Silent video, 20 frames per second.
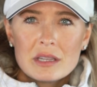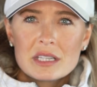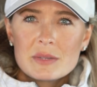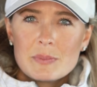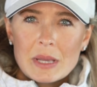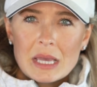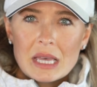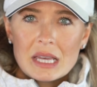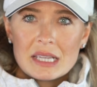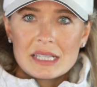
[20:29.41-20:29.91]
is
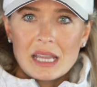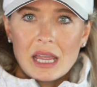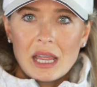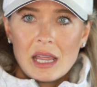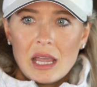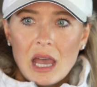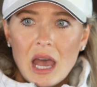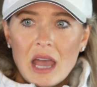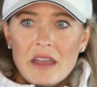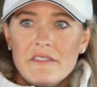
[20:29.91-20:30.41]
because
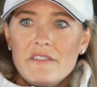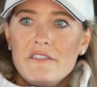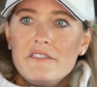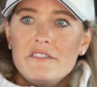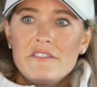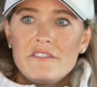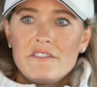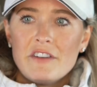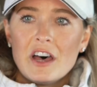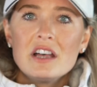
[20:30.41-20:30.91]
I've
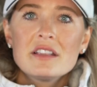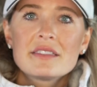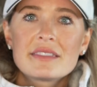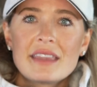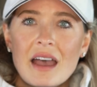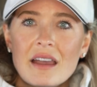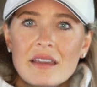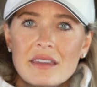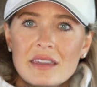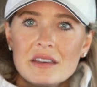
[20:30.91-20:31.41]
felt
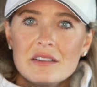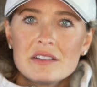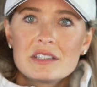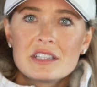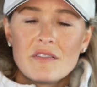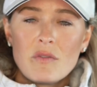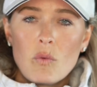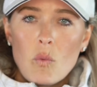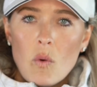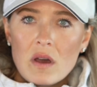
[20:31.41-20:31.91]
that guilt
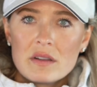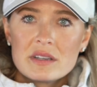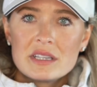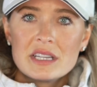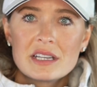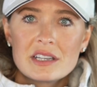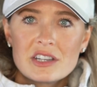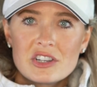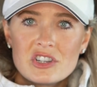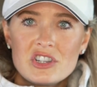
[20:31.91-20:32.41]
of
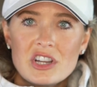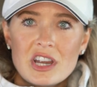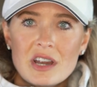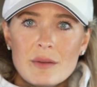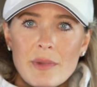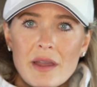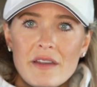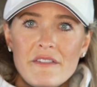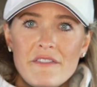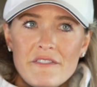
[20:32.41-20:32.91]
wanting to share
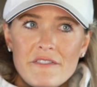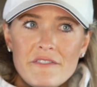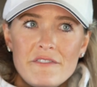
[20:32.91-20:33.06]
my